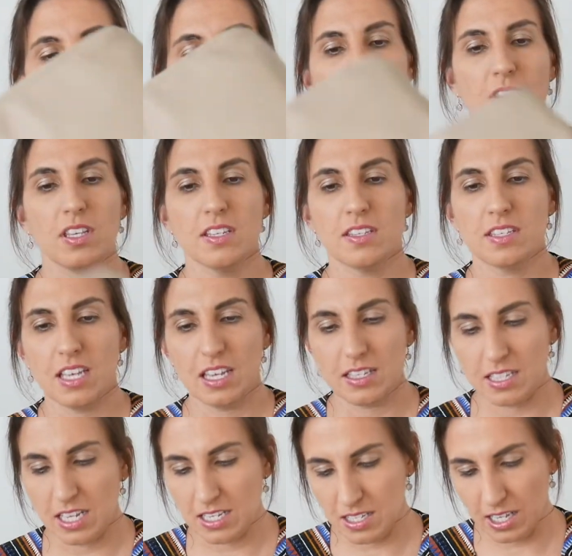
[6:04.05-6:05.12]
So this
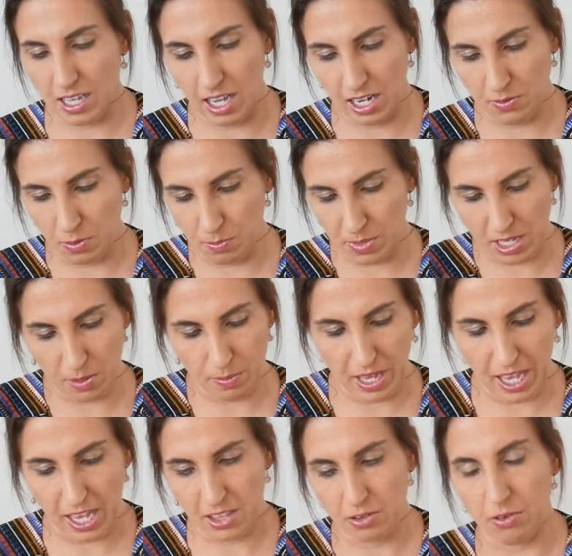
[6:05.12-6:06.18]
is a kind of a bigger
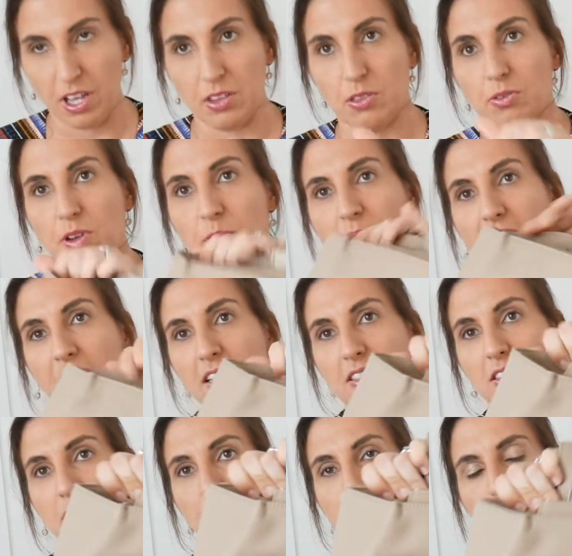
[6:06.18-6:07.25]
bag. There are 3
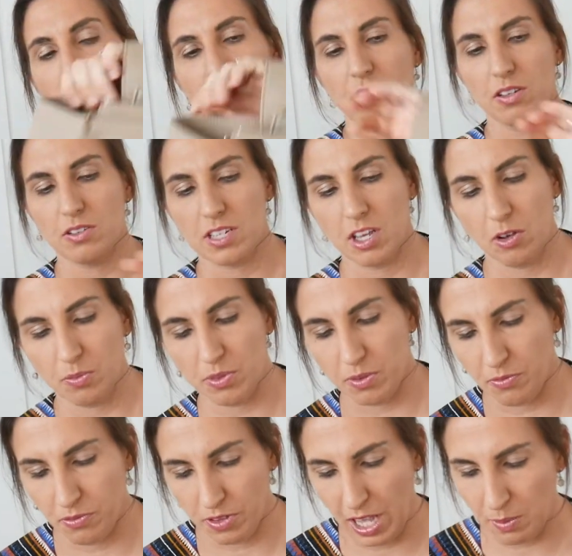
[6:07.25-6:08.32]
magnets at the front which help the
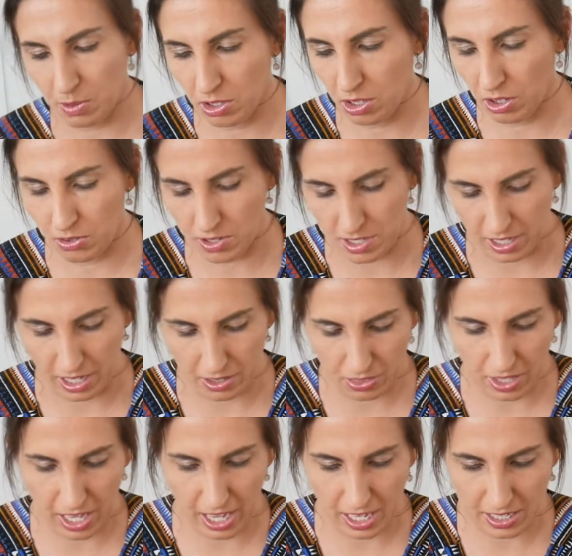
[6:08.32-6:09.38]
flap close like
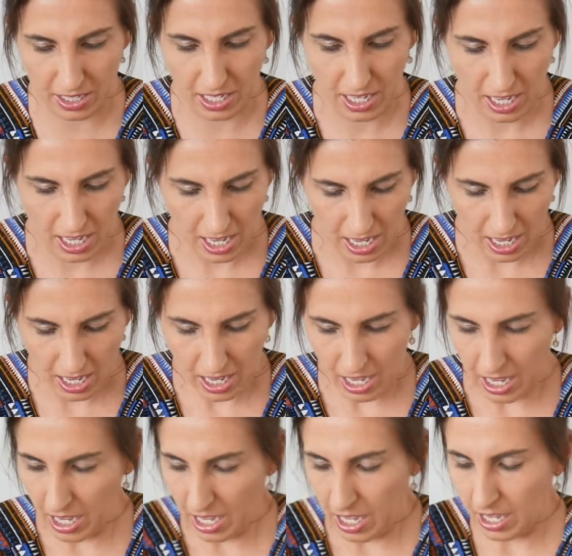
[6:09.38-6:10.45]
that.
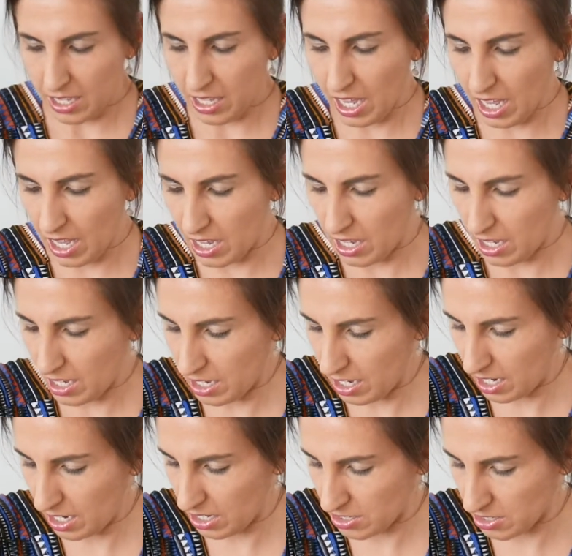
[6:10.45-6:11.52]
Yeah,
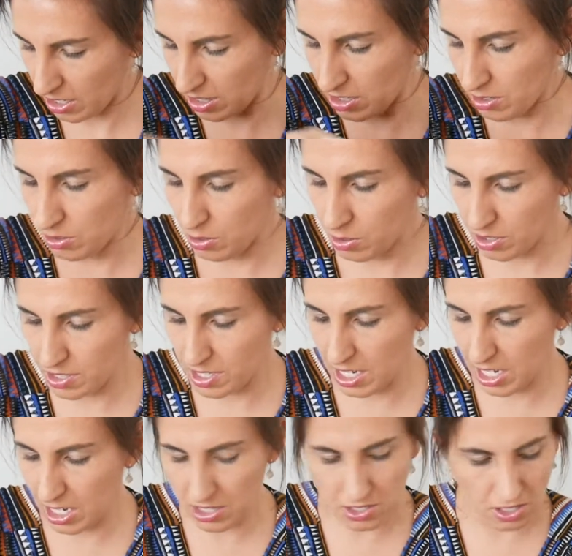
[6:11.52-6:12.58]
and it's got little hooks
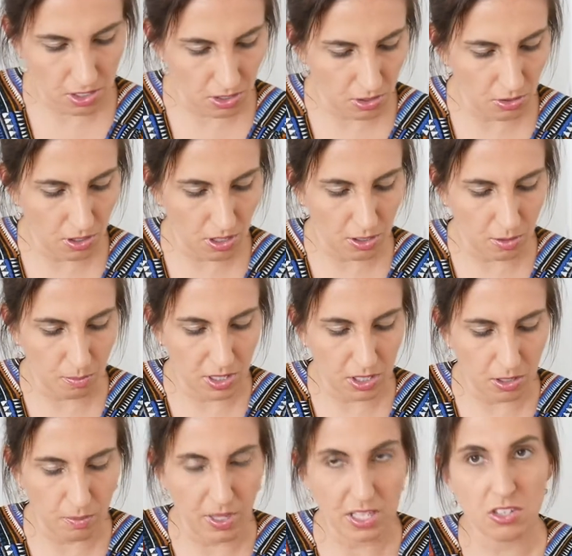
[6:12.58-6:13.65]
here so you can hook on the
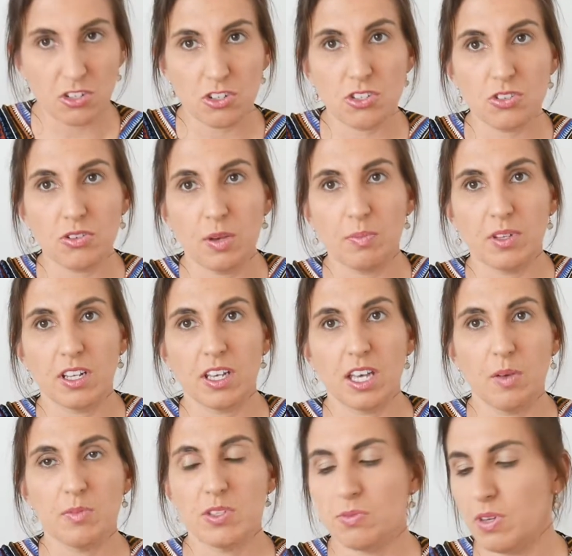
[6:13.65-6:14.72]
little messenger strap that it
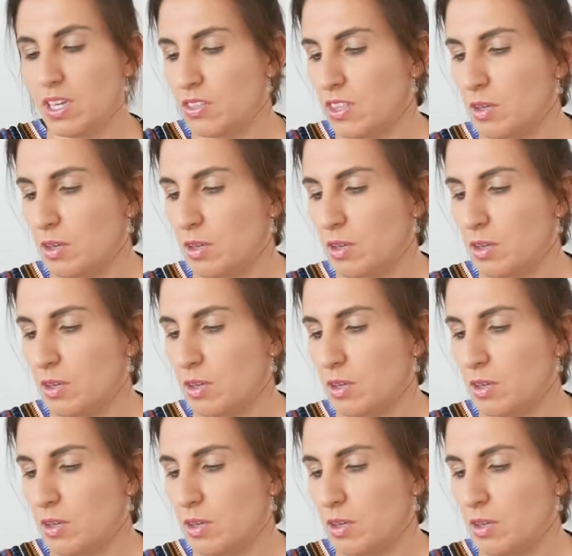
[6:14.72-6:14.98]
comes with.